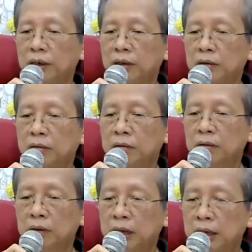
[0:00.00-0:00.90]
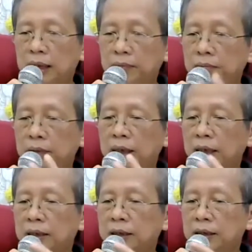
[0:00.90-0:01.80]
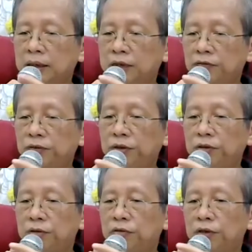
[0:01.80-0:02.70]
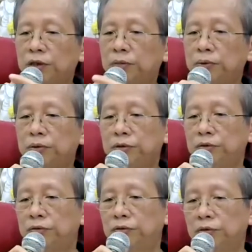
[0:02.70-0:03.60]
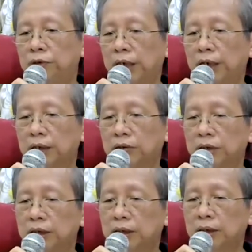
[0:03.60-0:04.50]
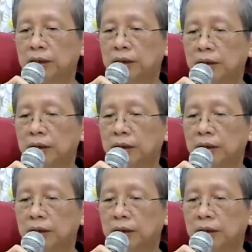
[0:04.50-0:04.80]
So the Dhamma has this few very beautiful characteristic.